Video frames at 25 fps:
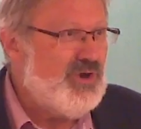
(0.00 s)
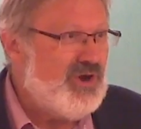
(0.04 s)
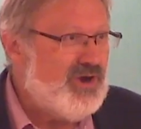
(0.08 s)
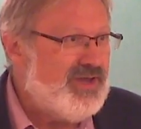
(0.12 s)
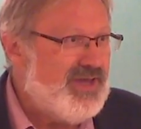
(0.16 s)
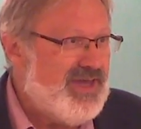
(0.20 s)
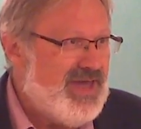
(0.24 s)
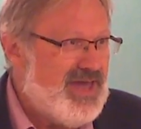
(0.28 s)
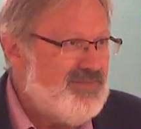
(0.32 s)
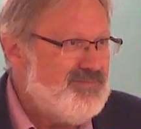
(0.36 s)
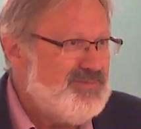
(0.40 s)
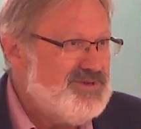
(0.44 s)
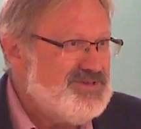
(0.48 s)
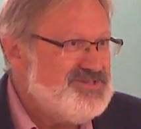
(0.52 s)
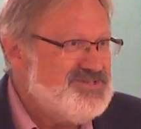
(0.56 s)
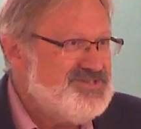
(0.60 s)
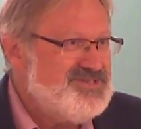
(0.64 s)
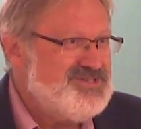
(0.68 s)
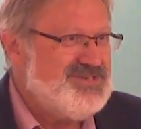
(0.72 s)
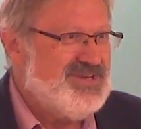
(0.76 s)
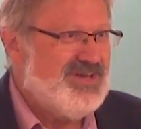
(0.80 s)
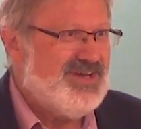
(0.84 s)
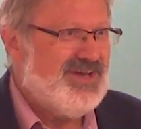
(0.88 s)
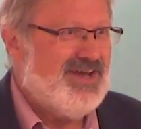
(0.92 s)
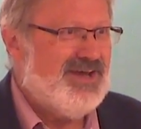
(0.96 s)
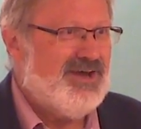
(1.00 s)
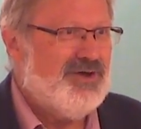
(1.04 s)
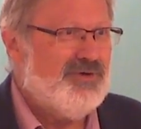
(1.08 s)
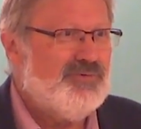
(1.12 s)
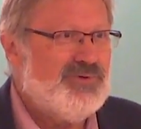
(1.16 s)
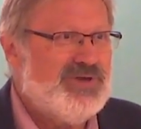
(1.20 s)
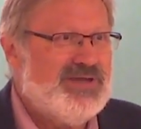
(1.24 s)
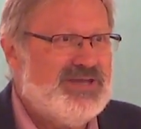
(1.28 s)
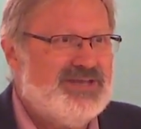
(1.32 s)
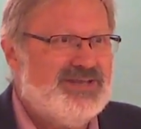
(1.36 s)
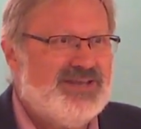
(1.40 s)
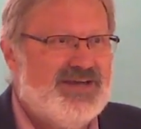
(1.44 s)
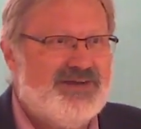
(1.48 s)
our campus.
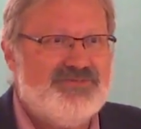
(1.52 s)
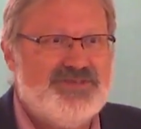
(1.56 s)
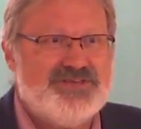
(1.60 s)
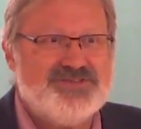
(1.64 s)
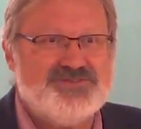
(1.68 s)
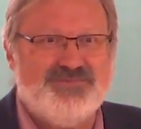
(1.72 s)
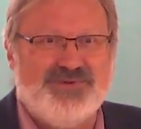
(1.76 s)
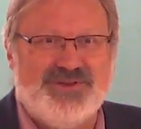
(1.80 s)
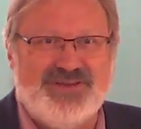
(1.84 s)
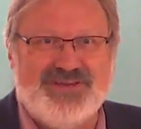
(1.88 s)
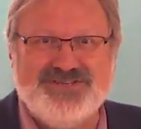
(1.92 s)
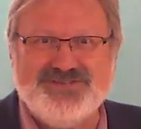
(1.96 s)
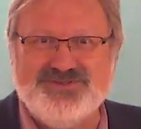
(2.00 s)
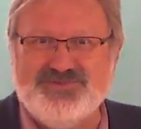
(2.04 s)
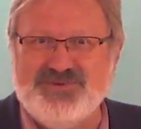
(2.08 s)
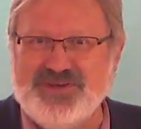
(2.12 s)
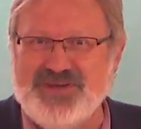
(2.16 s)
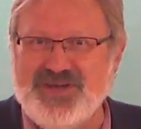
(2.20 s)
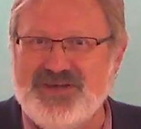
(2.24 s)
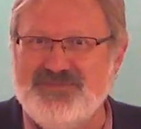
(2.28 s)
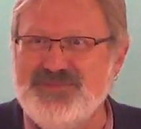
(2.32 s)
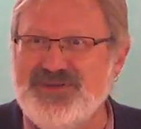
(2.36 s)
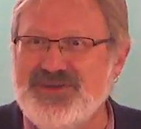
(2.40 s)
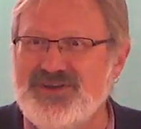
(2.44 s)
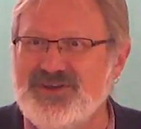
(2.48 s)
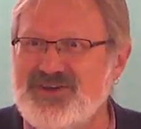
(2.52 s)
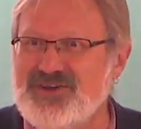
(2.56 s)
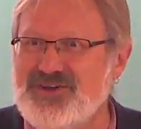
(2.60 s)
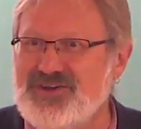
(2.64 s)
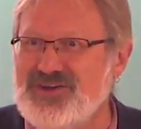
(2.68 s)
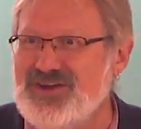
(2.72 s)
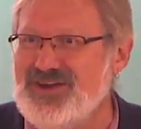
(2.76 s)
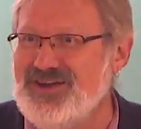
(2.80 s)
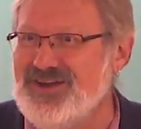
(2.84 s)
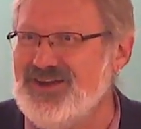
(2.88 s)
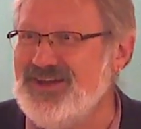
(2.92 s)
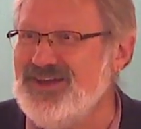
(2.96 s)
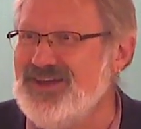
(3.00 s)
We love this place. We come
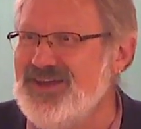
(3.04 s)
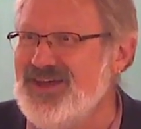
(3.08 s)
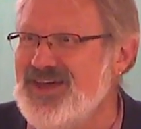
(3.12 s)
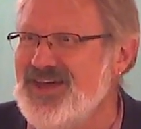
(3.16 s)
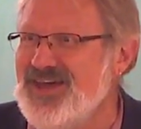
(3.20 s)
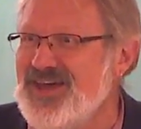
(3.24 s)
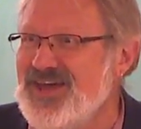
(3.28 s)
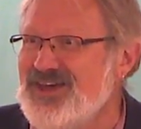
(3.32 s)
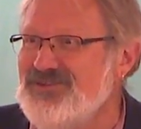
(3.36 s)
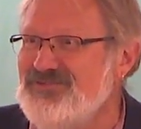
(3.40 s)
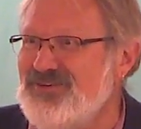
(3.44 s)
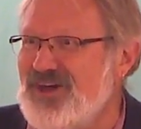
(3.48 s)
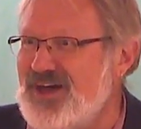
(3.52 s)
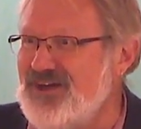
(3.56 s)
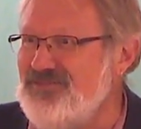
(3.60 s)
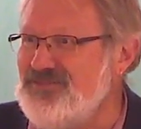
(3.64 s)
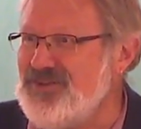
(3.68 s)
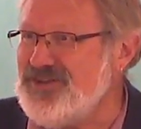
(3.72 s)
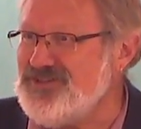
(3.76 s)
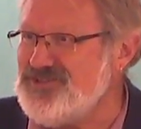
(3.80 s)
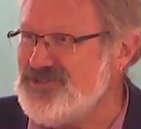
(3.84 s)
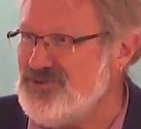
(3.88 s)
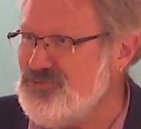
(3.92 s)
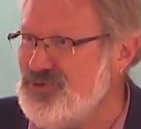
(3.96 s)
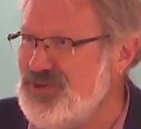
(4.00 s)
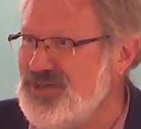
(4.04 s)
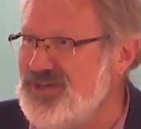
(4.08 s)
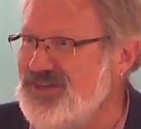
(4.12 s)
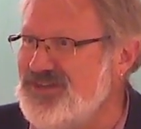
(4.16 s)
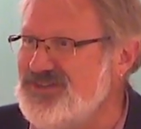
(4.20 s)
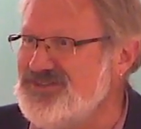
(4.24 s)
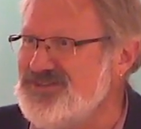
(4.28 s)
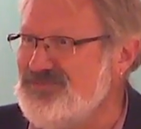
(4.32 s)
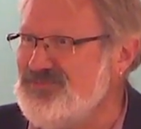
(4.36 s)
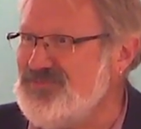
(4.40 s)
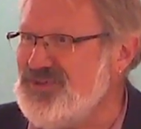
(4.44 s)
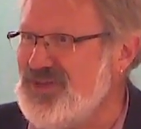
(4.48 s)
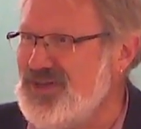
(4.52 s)
here 5 days a
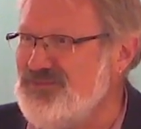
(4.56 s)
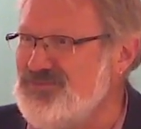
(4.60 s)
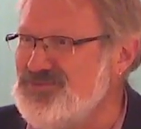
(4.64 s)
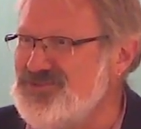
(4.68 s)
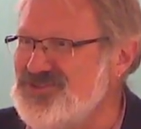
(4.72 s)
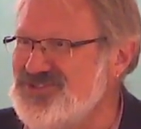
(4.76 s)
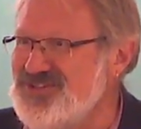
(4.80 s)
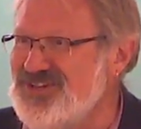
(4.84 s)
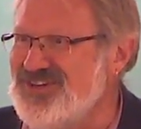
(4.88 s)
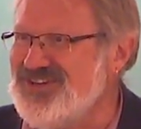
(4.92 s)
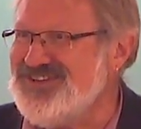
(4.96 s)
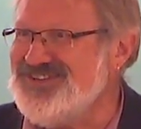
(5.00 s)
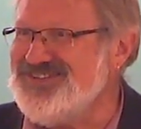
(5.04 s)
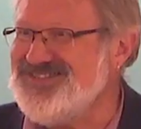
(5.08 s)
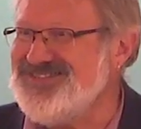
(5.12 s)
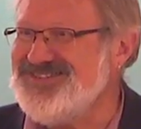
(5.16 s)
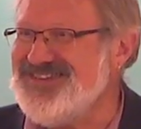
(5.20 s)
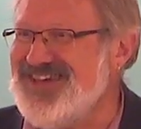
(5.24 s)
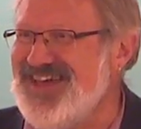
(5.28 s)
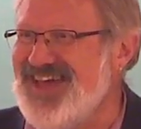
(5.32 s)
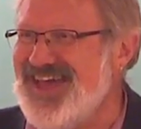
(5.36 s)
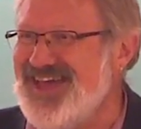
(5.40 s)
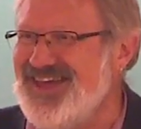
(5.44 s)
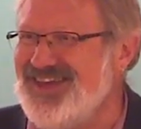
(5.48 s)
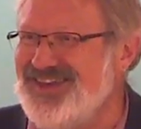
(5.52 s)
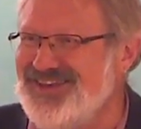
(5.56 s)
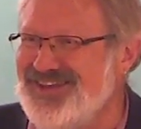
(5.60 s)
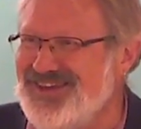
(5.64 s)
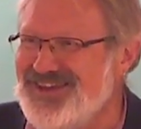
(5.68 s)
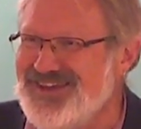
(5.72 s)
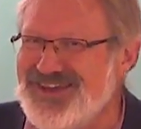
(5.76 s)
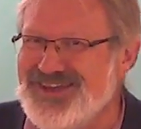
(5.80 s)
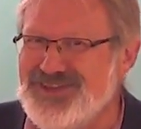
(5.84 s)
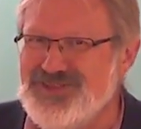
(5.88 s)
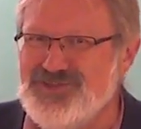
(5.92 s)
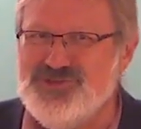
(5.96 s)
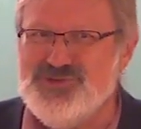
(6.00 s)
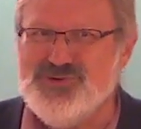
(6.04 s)
week, sometimes six, and
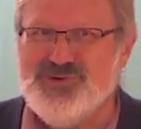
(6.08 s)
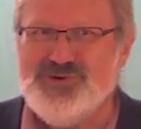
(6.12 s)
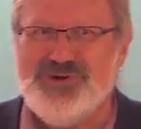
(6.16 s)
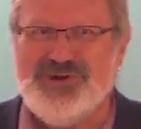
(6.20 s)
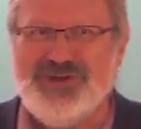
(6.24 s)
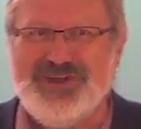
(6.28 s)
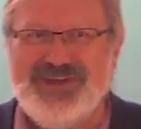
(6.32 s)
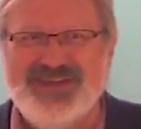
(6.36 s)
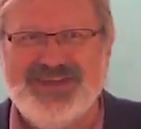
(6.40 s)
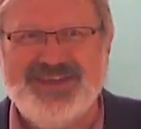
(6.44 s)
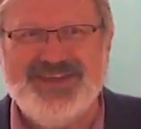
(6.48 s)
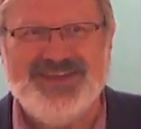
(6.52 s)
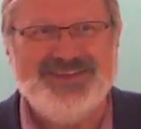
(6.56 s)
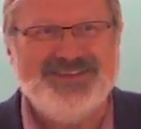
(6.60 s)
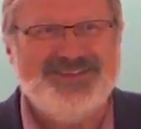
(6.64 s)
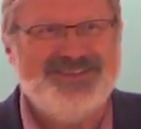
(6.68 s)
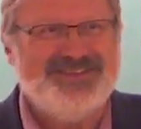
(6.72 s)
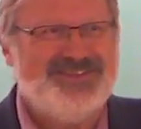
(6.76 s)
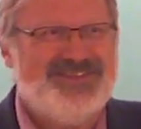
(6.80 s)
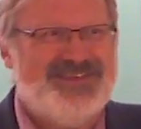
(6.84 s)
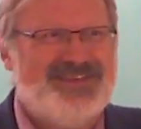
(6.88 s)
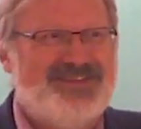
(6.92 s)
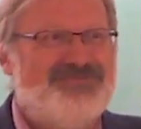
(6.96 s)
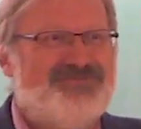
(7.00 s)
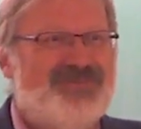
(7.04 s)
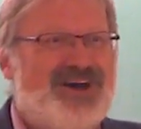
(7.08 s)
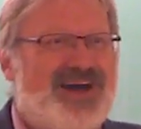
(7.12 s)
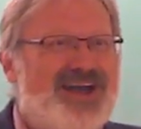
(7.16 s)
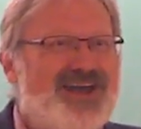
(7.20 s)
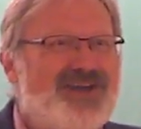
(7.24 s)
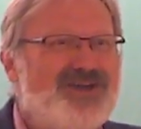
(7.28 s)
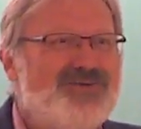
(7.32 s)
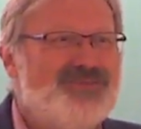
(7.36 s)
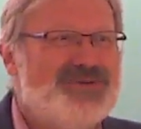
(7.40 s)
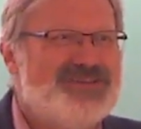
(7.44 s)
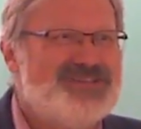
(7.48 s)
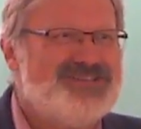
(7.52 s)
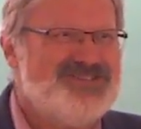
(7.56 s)
enjoy the
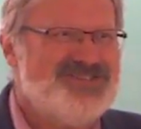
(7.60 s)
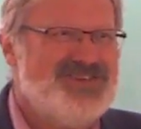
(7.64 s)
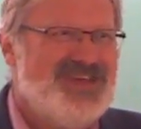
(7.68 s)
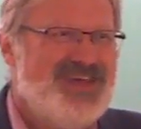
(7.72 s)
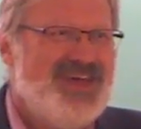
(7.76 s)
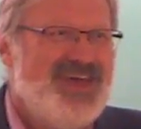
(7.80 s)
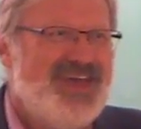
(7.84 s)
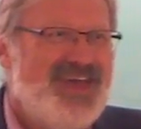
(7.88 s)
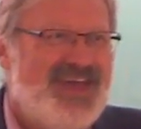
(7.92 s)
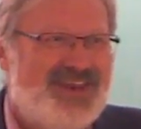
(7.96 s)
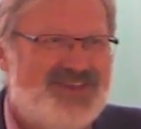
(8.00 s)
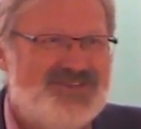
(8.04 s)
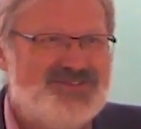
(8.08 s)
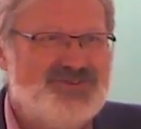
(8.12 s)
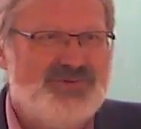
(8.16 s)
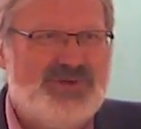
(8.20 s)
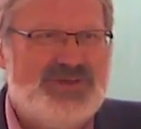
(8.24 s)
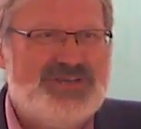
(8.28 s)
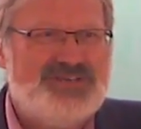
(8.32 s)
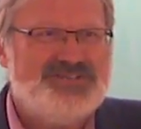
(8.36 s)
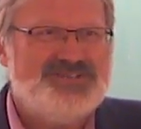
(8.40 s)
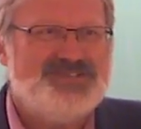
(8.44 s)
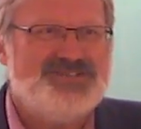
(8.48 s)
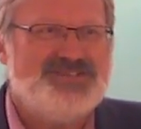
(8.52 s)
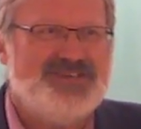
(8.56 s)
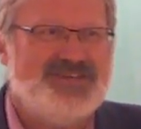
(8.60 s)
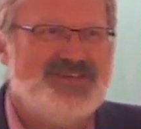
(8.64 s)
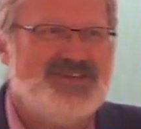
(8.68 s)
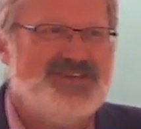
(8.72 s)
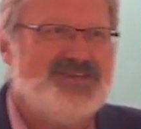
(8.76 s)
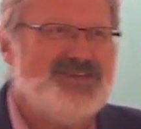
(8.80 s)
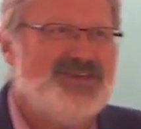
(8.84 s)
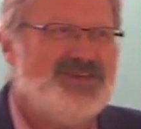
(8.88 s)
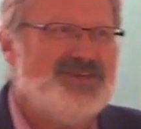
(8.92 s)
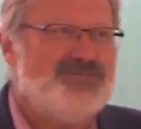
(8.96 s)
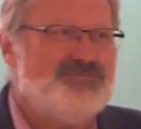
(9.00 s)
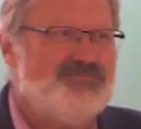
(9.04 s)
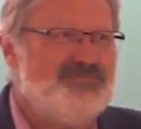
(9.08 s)
environment. And it's great to
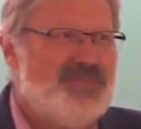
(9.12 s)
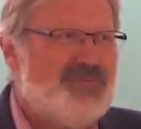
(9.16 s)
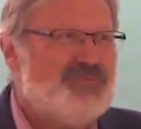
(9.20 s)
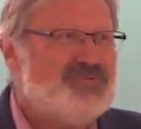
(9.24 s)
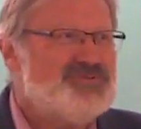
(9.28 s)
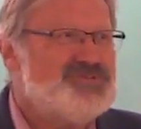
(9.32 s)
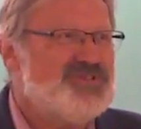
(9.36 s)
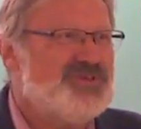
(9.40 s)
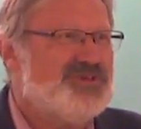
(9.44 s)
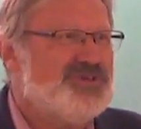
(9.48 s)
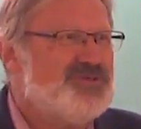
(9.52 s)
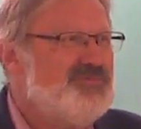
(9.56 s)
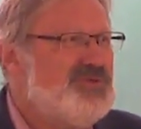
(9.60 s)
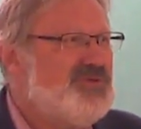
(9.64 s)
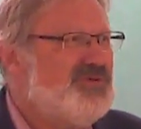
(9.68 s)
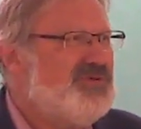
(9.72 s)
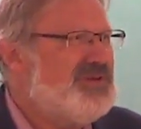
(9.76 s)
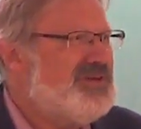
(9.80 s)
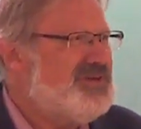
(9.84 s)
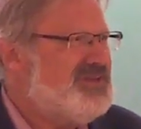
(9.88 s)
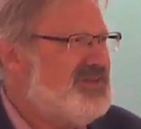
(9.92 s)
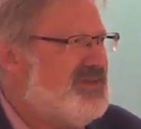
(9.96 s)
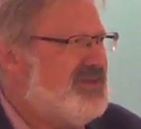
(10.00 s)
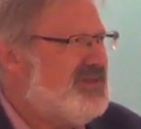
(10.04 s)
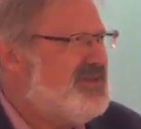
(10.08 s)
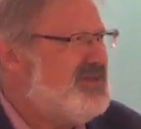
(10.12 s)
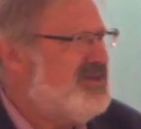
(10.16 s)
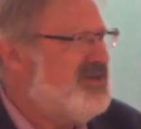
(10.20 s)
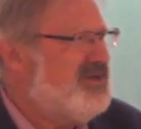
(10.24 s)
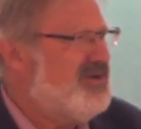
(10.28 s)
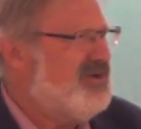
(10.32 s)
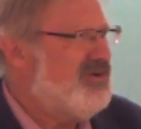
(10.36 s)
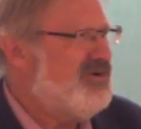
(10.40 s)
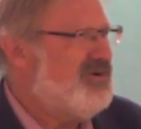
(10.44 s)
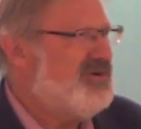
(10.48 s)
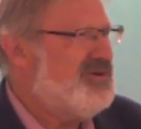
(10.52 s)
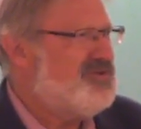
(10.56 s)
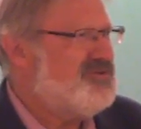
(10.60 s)
see members of the community
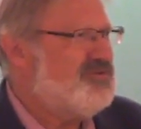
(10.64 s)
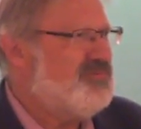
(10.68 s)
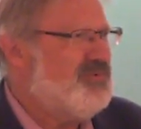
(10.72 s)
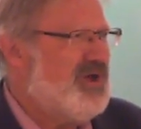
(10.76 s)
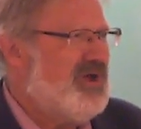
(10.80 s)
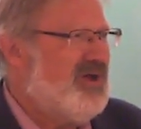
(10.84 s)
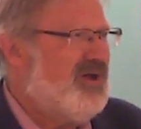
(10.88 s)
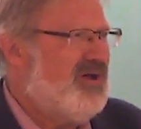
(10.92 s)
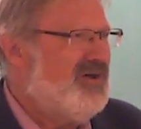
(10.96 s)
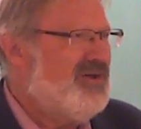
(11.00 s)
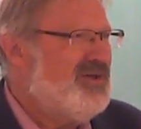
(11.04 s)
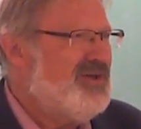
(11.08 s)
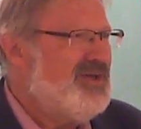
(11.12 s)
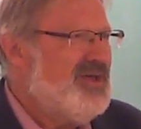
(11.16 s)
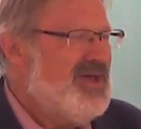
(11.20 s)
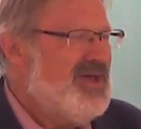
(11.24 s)
here as well.